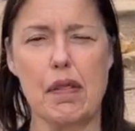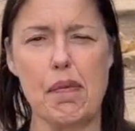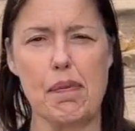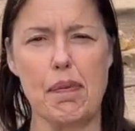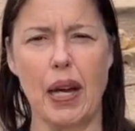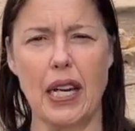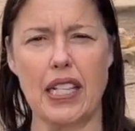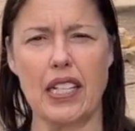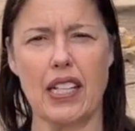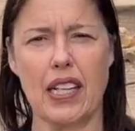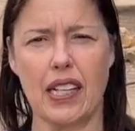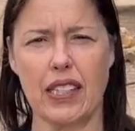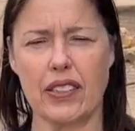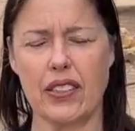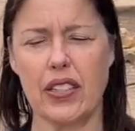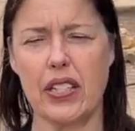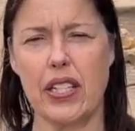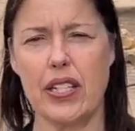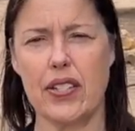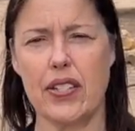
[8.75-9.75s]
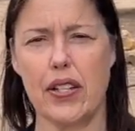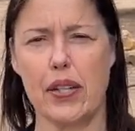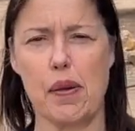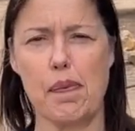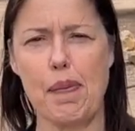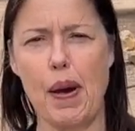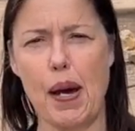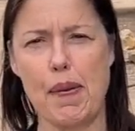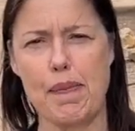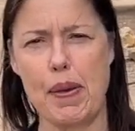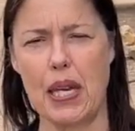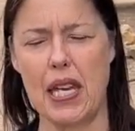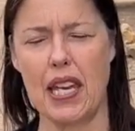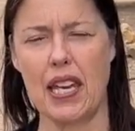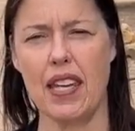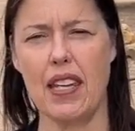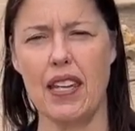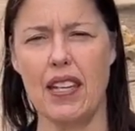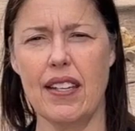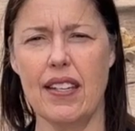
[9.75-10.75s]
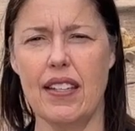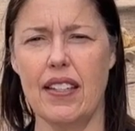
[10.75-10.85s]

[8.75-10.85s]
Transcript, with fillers: my dogs teaching a puppy